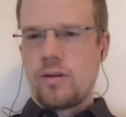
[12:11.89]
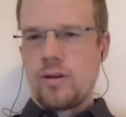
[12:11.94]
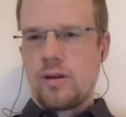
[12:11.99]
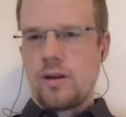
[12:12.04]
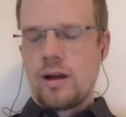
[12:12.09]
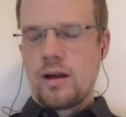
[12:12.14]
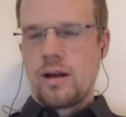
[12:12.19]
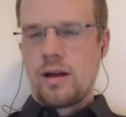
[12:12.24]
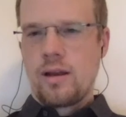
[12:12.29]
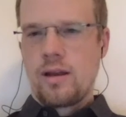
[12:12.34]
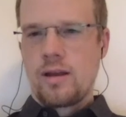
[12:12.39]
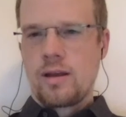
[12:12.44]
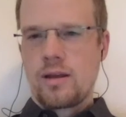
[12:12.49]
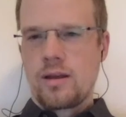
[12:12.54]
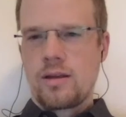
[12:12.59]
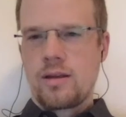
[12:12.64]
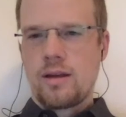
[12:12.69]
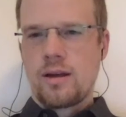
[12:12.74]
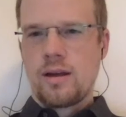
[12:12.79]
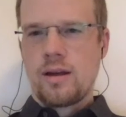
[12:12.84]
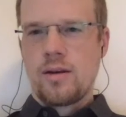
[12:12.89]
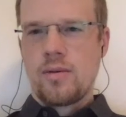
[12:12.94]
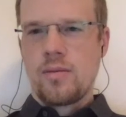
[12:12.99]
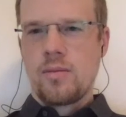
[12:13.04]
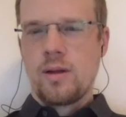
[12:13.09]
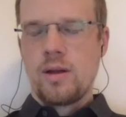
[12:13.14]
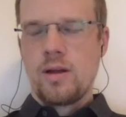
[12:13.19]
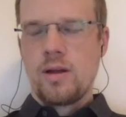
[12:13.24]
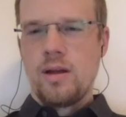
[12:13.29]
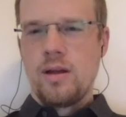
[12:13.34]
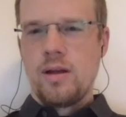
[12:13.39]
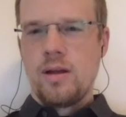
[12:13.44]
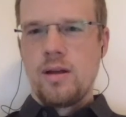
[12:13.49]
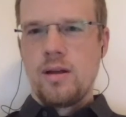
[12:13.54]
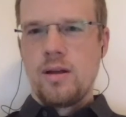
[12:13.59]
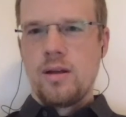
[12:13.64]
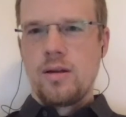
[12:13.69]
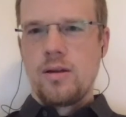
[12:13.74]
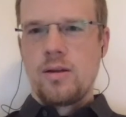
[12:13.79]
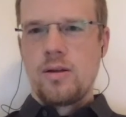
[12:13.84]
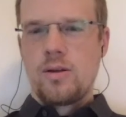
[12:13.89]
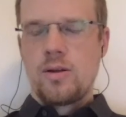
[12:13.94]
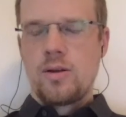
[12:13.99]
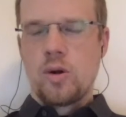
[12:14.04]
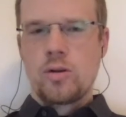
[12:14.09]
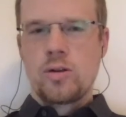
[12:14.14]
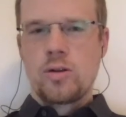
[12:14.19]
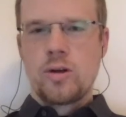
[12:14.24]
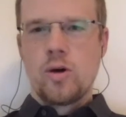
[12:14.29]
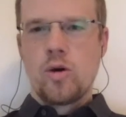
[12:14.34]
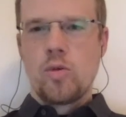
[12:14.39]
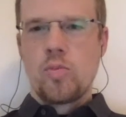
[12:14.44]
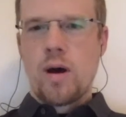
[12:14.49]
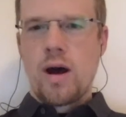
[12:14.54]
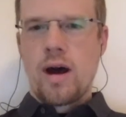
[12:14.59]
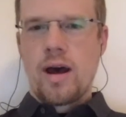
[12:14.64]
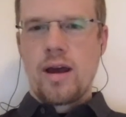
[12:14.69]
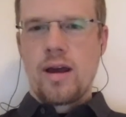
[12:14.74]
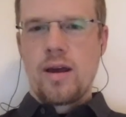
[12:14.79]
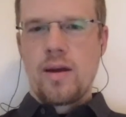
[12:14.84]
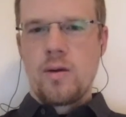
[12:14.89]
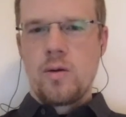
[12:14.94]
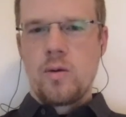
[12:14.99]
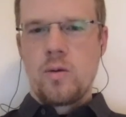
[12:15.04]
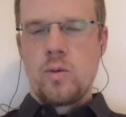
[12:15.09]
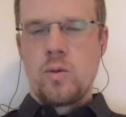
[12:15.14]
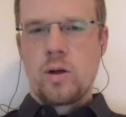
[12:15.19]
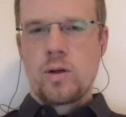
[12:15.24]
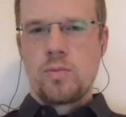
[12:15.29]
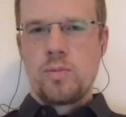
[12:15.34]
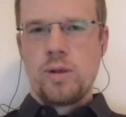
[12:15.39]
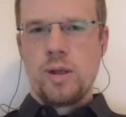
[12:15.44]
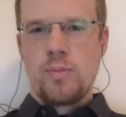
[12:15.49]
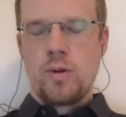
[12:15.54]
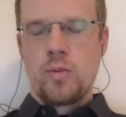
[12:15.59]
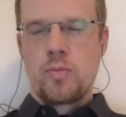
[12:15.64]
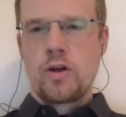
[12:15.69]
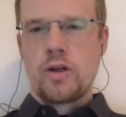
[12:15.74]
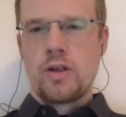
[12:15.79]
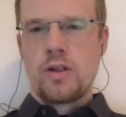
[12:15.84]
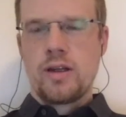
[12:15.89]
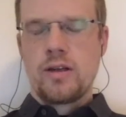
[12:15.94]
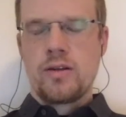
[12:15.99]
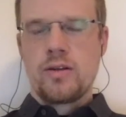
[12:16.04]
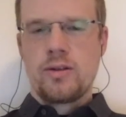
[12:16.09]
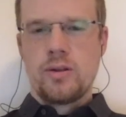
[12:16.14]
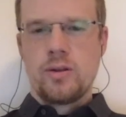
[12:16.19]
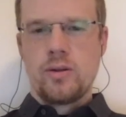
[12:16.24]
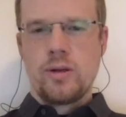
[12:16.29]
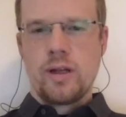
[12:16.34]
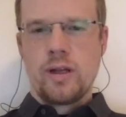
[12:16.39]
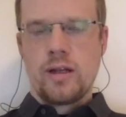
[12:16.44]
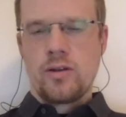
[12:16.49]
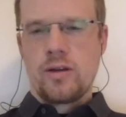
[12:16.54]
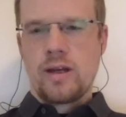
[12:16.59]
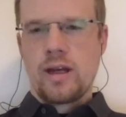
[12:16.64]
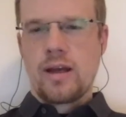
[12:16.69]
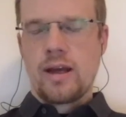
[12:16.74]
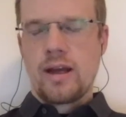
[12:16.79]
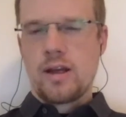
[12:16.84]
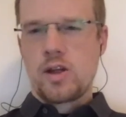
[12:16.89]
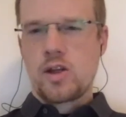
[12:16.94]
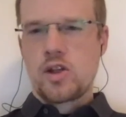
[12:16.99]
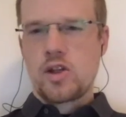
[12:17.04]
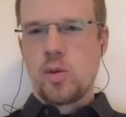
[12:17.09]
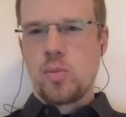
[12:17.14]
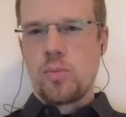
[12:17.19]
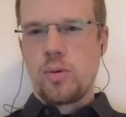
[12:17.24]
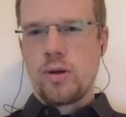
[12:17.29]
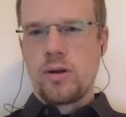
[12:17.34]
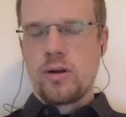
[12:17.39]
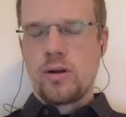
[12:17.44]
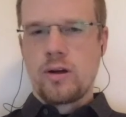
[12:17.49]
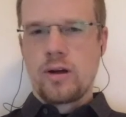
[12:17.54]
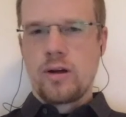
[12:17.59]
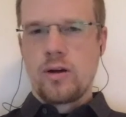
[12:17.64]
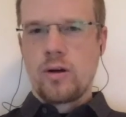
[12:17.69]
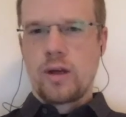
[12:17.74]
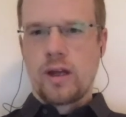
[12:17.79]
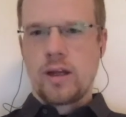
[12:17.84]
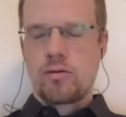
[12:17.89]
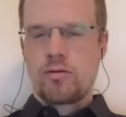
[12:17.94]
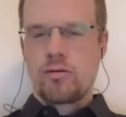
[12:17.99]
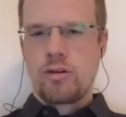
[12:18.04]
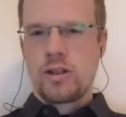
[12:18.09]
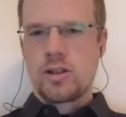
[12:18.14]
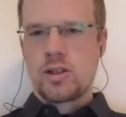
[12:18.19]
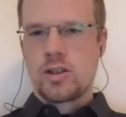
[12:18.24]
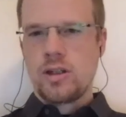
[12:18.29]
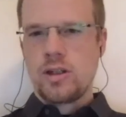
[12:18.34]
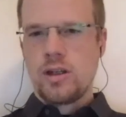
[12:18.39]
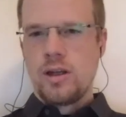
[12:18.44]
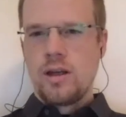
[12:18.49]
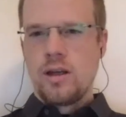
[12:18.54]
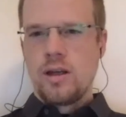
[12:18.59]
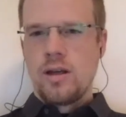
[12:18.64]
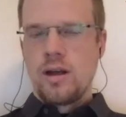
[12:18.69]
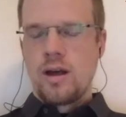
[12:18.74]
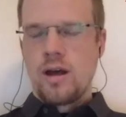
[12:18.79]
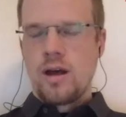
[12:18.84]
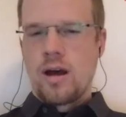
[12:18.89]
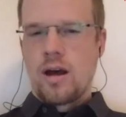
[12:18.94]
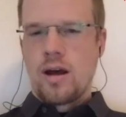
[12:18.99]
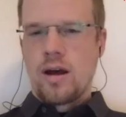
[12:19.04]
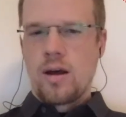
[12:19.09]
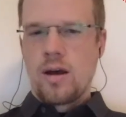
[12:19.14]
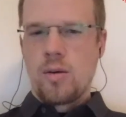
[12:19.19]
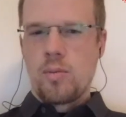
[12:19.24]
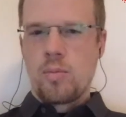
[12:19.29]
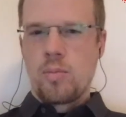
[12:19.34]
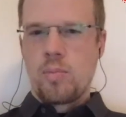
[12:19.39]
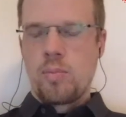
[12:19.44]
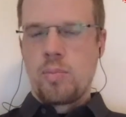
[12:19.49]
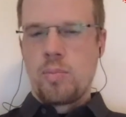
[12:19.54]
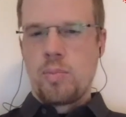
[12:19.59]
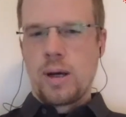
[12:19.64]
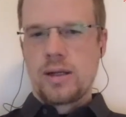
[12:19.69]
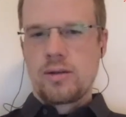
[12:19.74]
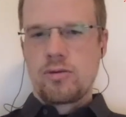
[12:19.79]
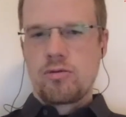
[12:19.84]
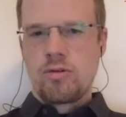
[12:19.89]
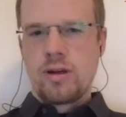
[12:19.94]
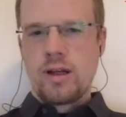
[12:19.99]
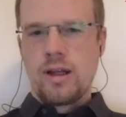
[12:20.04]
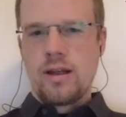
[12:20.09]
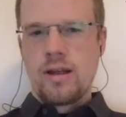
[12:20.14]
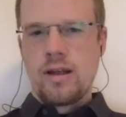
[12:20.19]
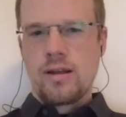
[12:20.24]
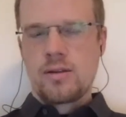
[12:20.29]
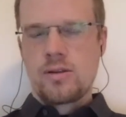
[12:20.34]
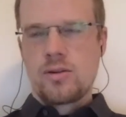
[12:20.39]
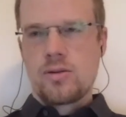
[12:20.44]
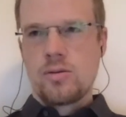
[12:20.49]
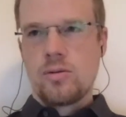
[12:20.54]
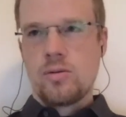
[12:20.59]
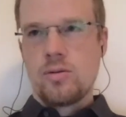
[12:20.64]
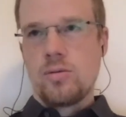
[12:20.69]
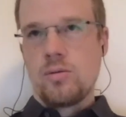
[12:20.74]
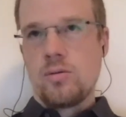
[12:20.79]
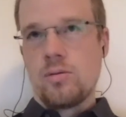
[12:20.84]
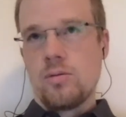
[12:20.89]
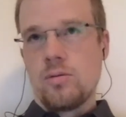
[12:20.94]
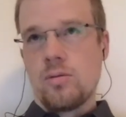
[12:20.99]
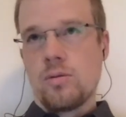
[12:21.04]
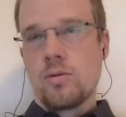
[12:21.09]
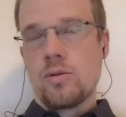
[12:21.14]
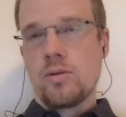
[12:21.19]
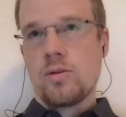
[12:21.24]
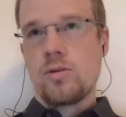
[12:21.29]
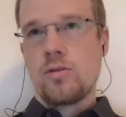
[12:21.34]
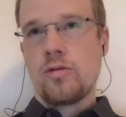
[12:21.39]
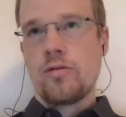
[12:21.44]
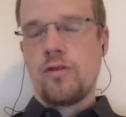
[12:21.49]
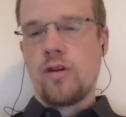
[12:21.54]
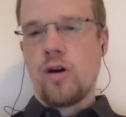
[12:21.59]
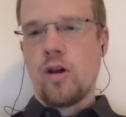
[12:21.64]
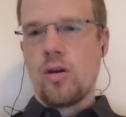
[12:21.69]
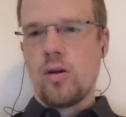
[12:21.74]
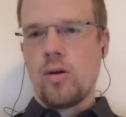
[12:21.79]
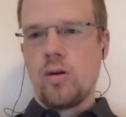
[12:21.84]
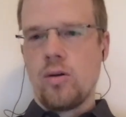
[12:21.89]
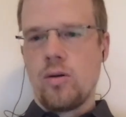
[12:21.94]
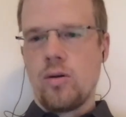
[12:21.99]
I think don't go by what people predict you that you can get a job in or get rich, but really to follow